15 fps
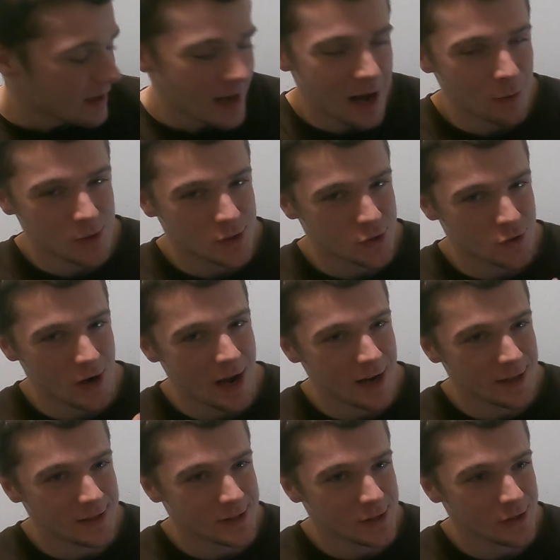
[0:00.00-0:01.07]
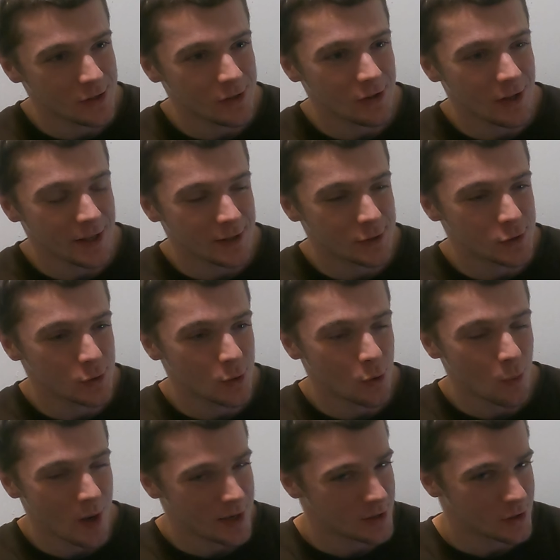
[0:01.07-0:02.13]
I was trying to like do a
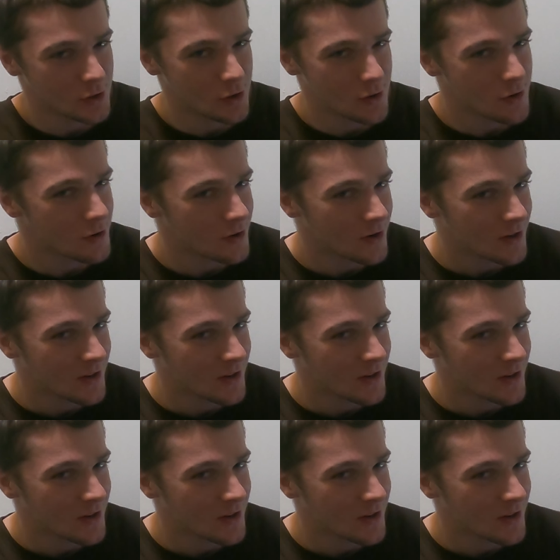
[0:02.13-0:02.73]
Wendigo,